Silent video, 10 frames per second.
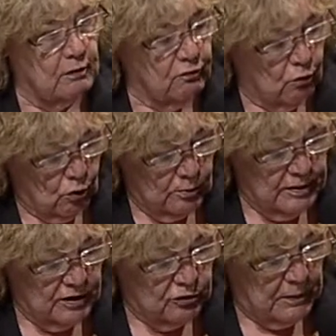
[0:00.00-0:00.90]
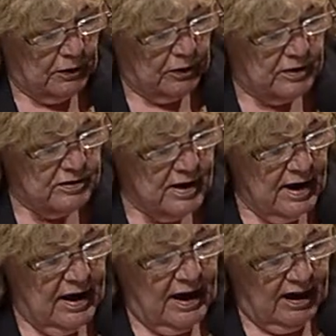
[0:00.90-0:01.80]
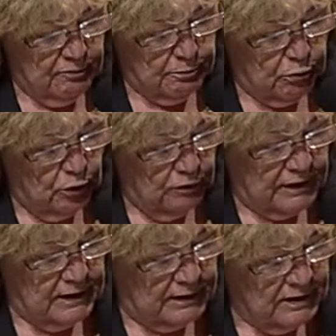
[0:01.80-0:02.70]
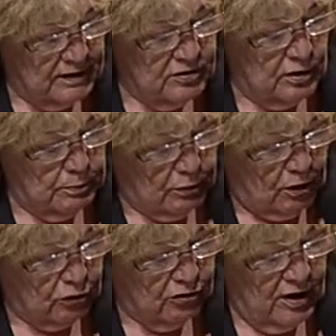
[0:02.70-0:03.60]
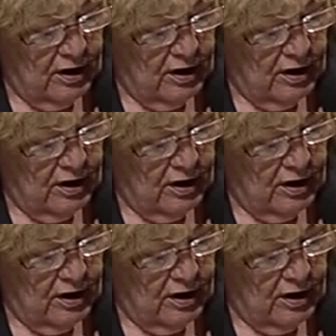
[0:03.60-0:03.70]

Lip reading: informed experience have proven that this approach